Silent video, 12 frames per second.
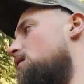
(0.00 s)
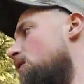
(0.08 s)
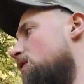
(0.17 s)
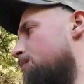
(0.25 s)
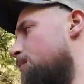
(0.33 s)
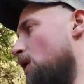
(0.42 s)

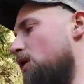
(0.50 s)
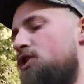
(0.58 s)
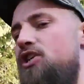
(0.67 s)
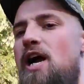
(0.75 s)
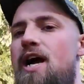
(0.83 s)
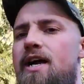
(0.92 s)
with
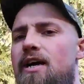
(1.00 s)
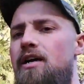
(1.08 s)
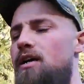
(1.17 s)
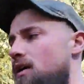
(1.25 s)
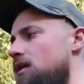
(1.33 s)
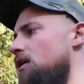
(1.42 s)
Berkshire,
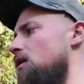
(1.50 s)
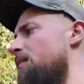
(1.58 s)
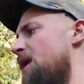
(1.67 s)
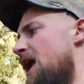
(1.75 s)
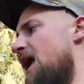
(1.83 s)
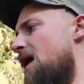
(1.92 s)
a little bit of
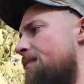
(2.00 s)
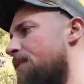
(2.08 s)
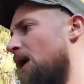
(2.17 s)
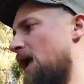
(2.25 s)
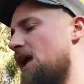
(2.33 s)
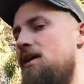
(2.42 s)
Hamp,
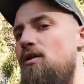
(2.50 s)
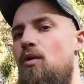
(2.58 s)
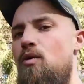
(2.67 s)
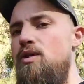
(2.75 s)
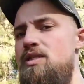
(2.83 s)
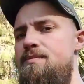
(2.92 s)
and
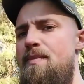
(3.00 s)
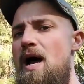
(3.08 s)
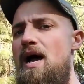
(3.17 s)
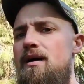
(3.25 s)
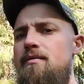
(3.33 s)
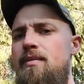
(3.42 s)
Old Spot
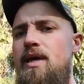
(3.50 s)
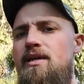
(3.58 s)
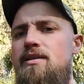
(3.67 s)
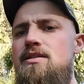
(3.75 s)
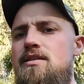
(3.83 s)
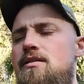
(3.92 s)

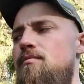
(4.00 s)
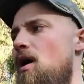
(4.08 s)
mix.